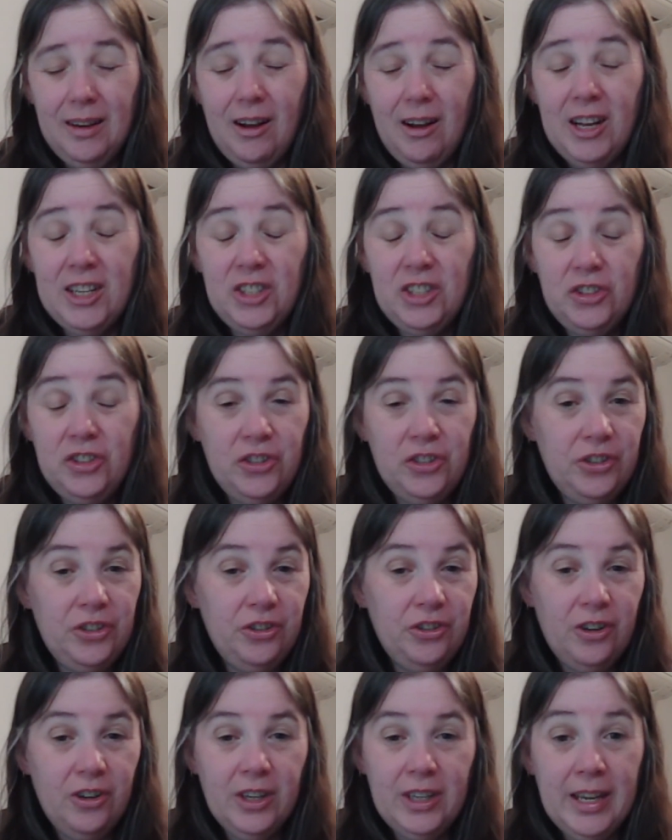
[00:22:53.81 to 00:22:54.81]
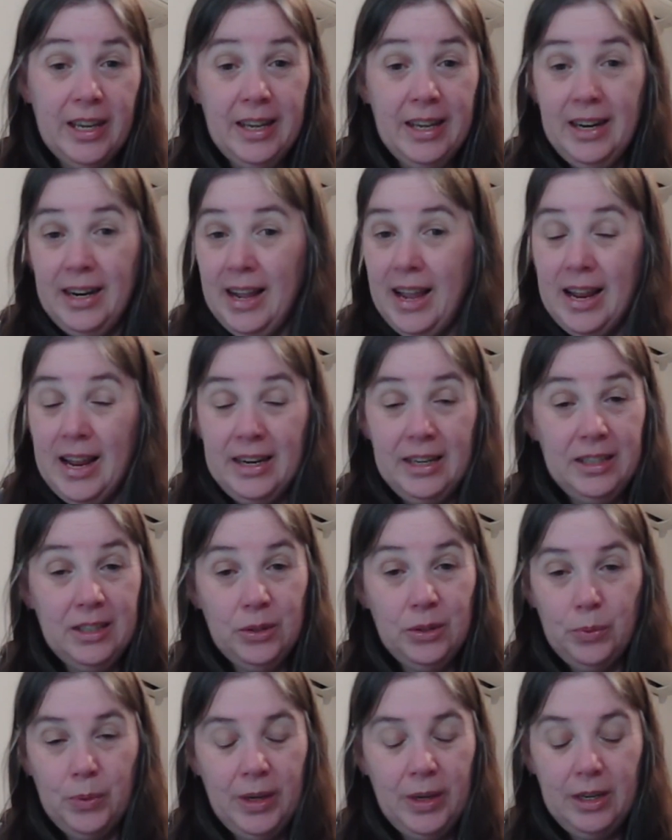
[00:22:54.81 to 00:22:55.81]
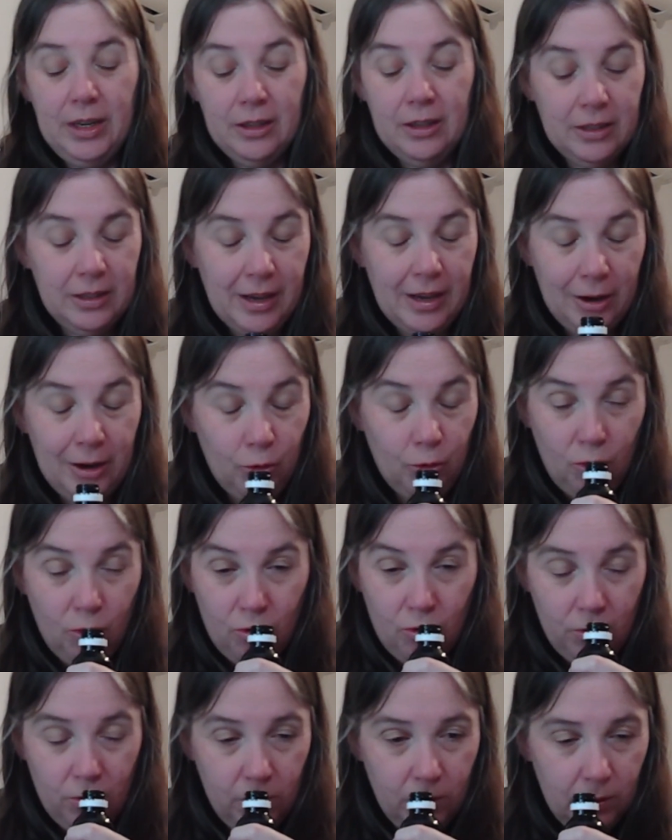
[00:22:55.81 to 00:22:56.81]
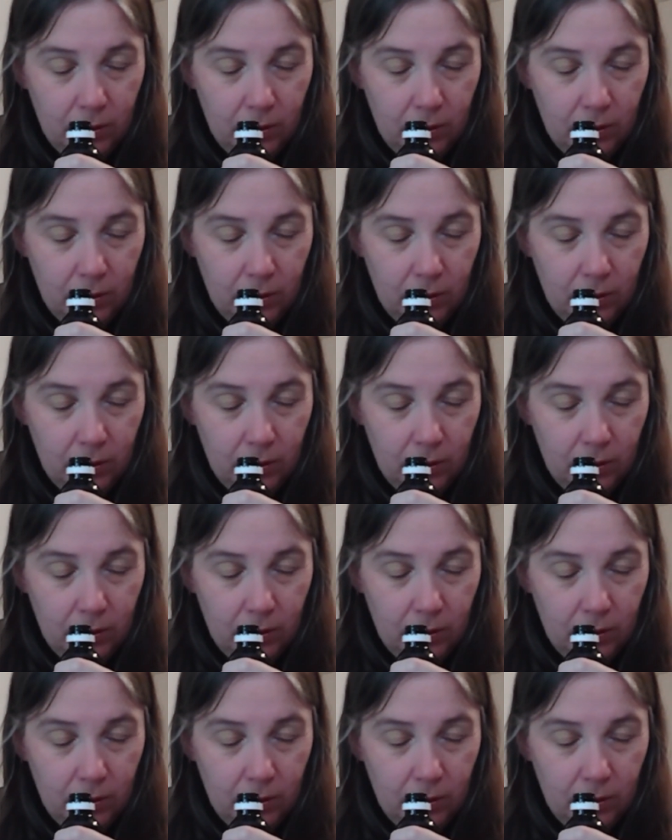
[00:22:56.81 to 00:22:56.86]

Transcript: I do not get any sweetness at all.